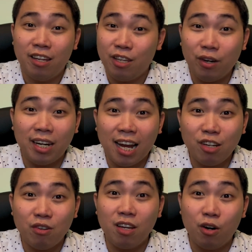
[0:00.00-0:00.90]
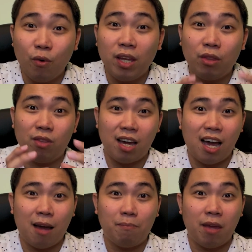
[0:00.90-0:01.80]
you can actually go into the
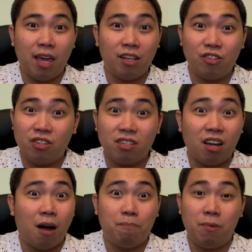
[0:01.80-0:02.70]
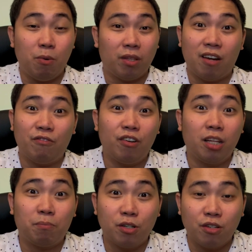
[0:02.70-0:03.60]
app and just copy whatever
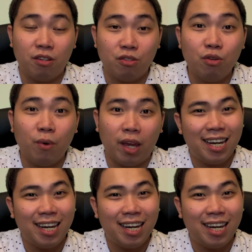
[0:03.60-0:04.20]
that person is doing.